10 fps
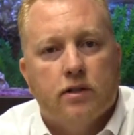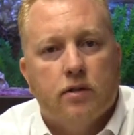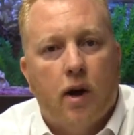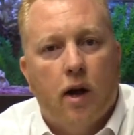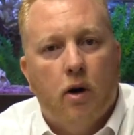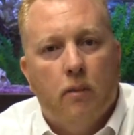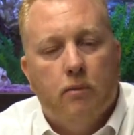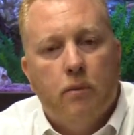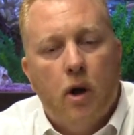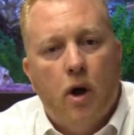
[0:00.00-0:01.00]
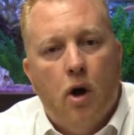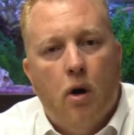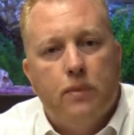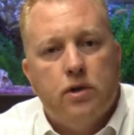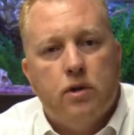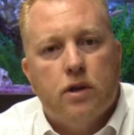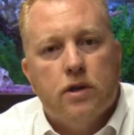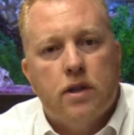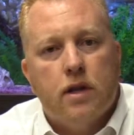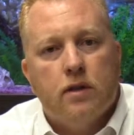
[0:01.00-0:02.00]
So I hope that you'll
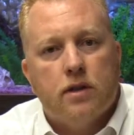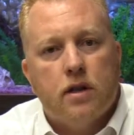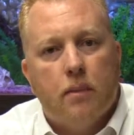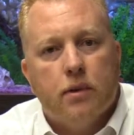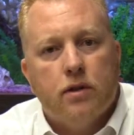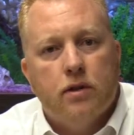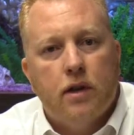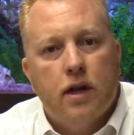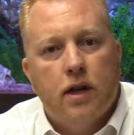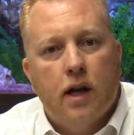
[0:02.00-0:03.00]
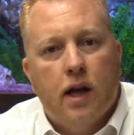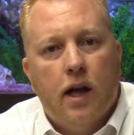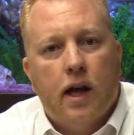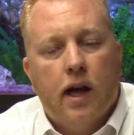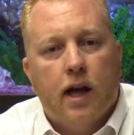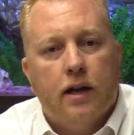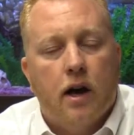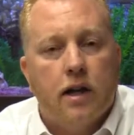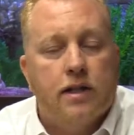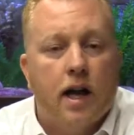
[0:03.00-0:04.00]
consider this opportunity and
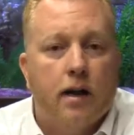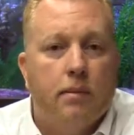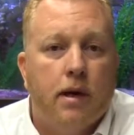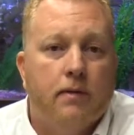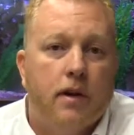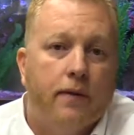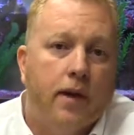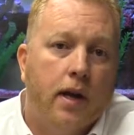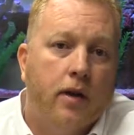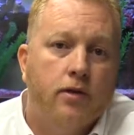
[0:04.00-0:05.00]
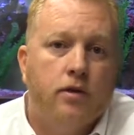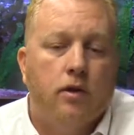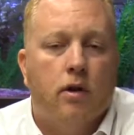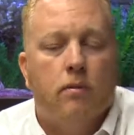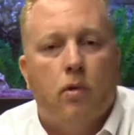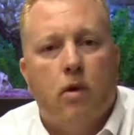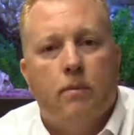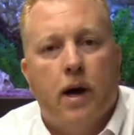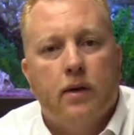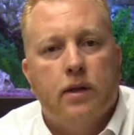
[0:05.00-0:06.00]
contact me if nothing else. You learn more
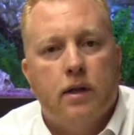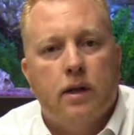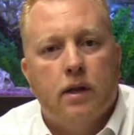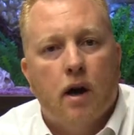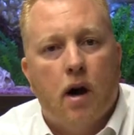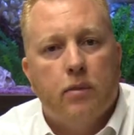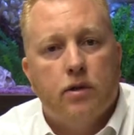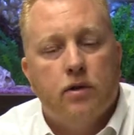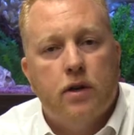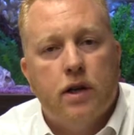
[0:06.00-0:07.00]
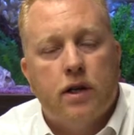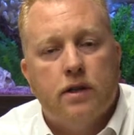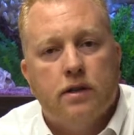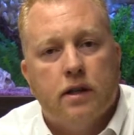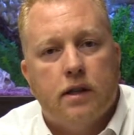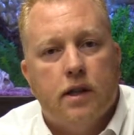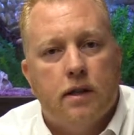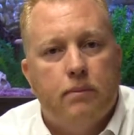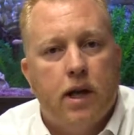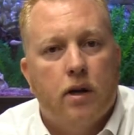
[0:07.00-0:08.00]
about the opportunities that the
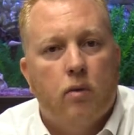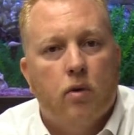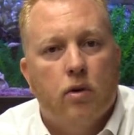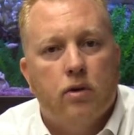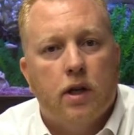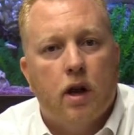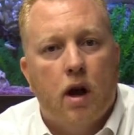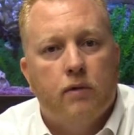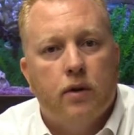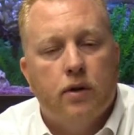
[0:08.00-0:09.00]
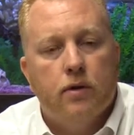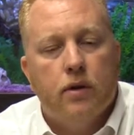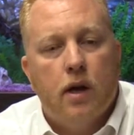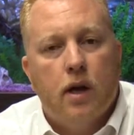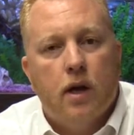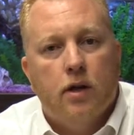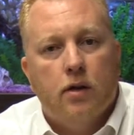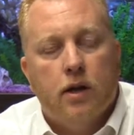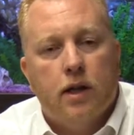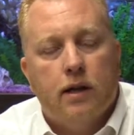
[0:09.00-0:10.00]
independent world can offer you. You
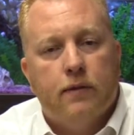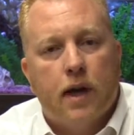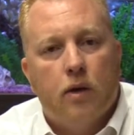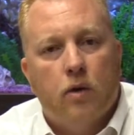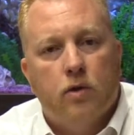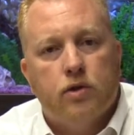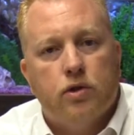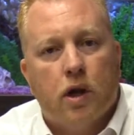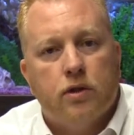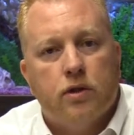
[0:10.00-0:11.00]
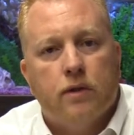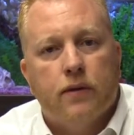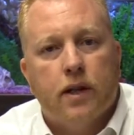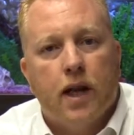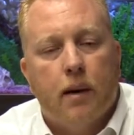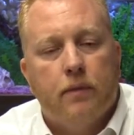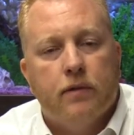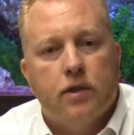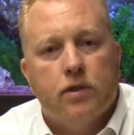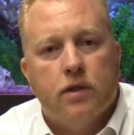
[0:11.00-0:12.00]
can leave that old structure of the captive
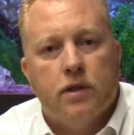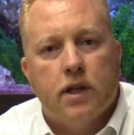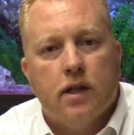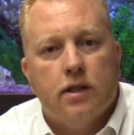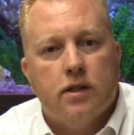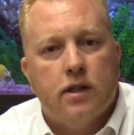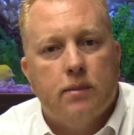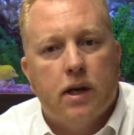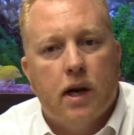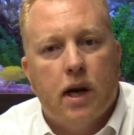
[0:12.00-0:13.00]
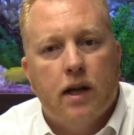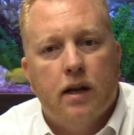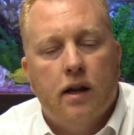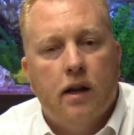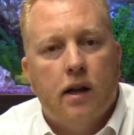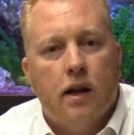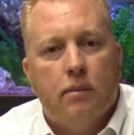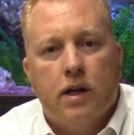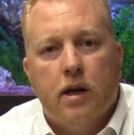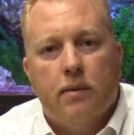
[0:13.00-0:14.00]
insurance agency behind and
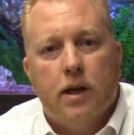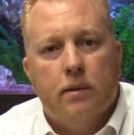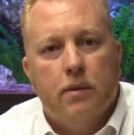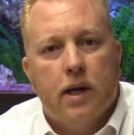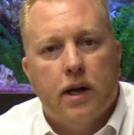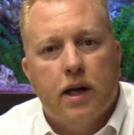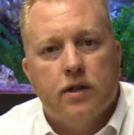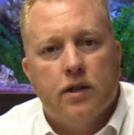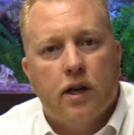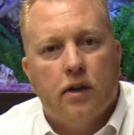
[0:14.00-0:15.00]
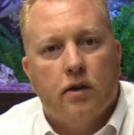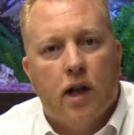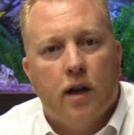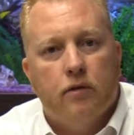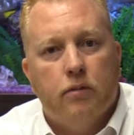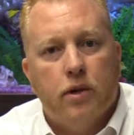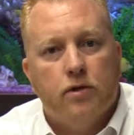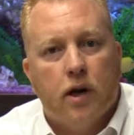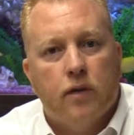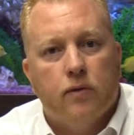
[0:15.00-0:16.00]
become an independent agent, and your life will be
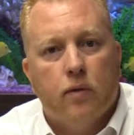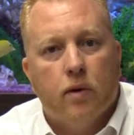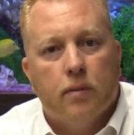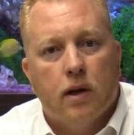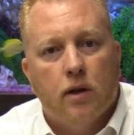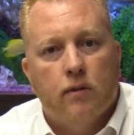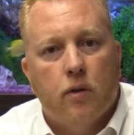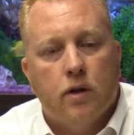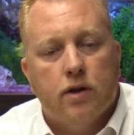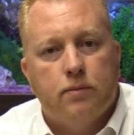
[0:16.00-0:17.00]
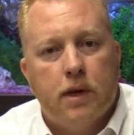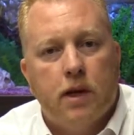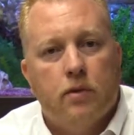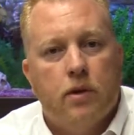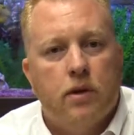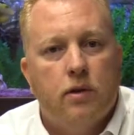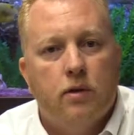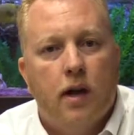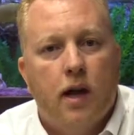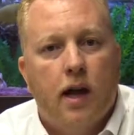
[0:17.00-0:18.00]
transformed. I look forward to speaking with you,
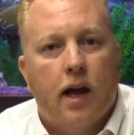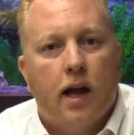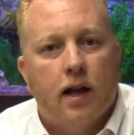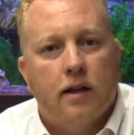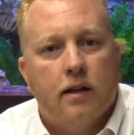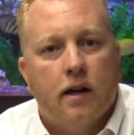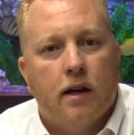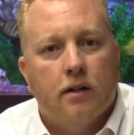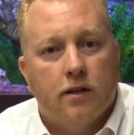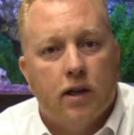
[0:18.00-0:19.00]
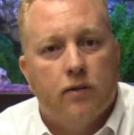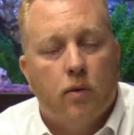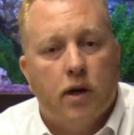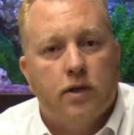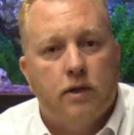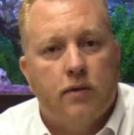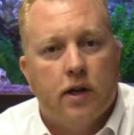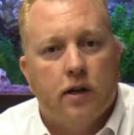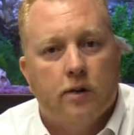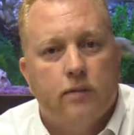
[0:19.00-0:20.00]
and uh, thanks for watching the
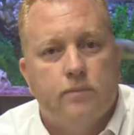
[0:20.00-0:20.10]
video.